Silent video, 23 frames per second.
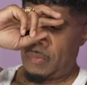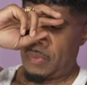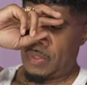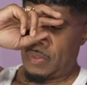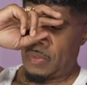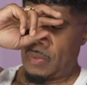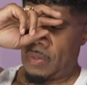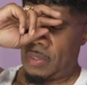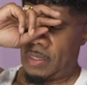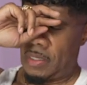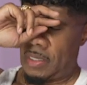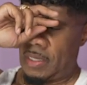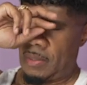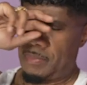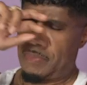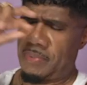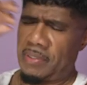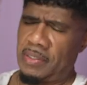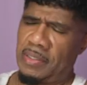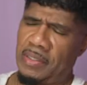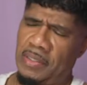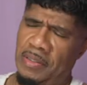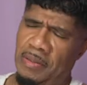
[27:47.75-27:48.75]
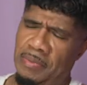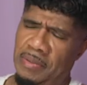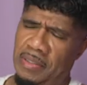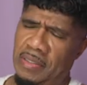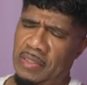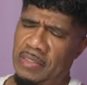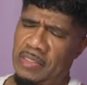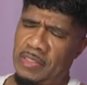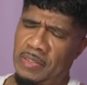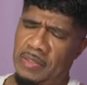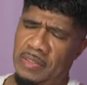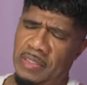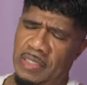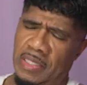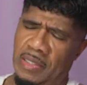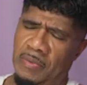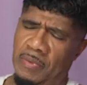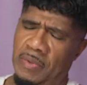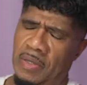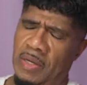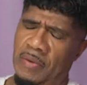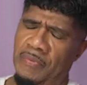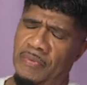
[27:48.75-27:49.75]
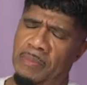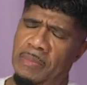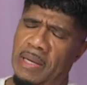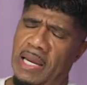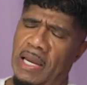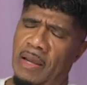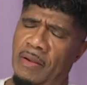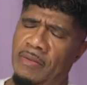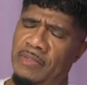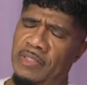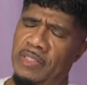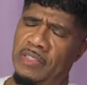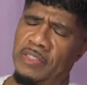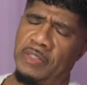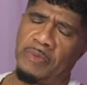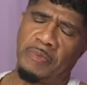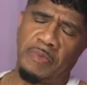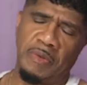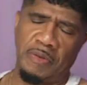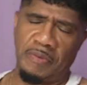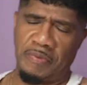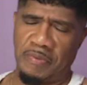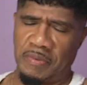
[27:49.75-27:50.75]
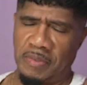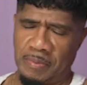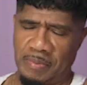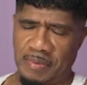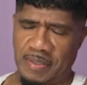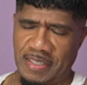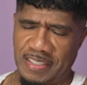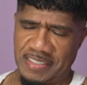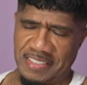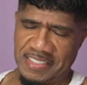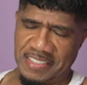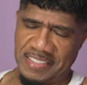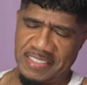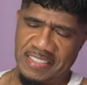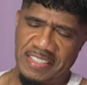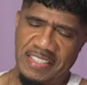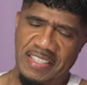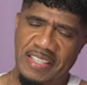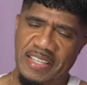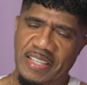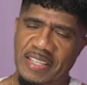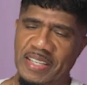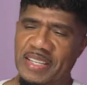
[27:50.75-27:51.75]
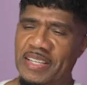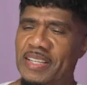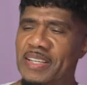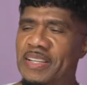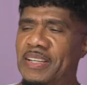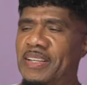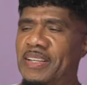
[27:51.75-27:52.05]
we call it up the hill because they were from houses and we were from the projects.